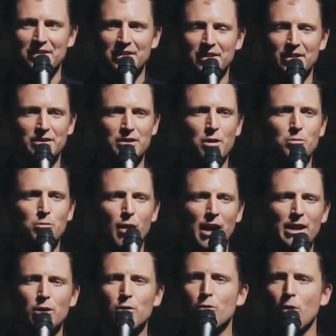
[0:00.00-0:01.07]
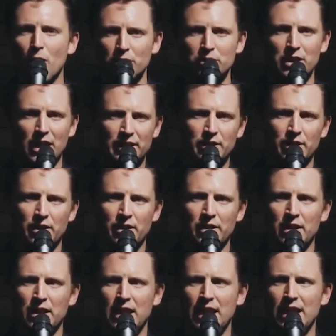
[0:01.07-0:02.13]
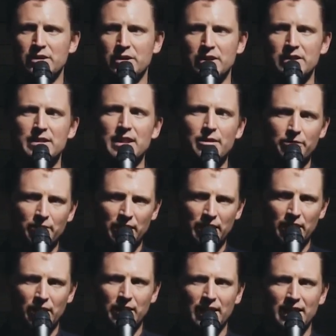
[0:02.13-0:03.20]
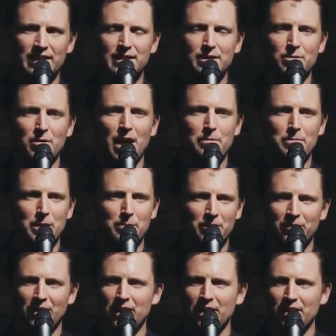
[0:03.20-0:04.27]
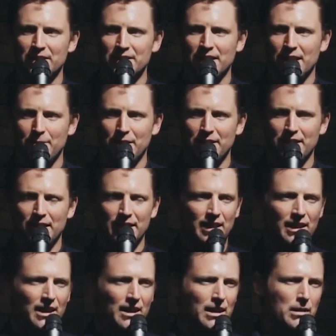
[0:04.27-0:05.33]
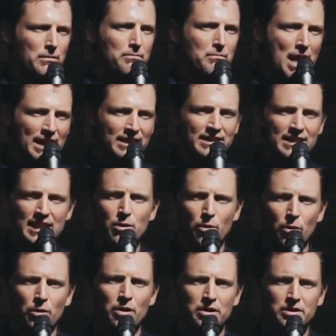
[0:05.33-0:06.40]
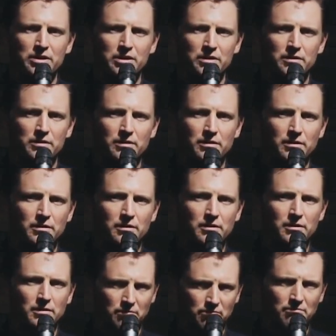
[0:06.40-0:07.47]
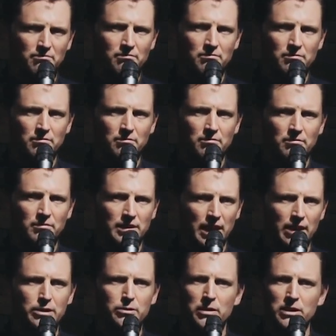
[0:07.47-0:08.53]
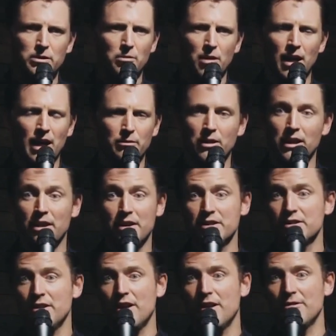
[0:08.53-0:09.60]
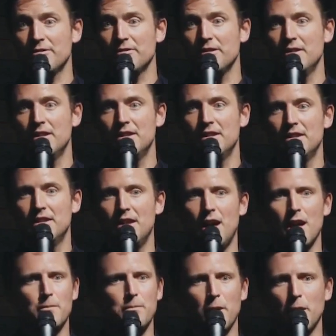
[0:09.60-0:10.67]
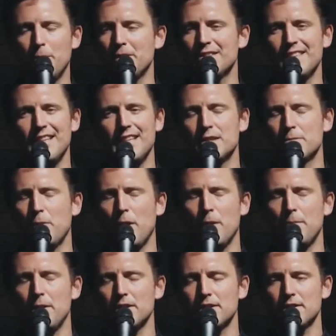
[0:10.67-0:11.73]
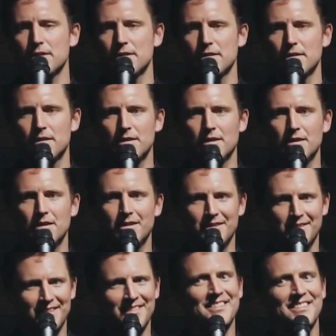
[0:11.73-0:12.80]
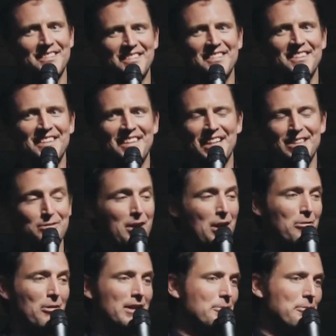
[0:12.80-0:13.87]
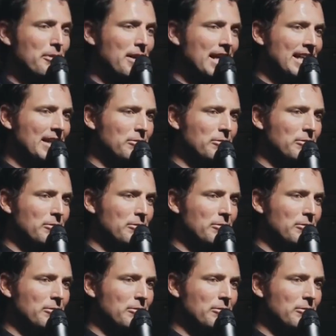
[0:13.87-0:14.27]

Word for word: There's no right or wrong gender. It's just different. Okay, this is why people fight all the time, I think. Men need orders. Tell us what you want. We're here to serve. Our purpose is purpose. That's why we're on the planet.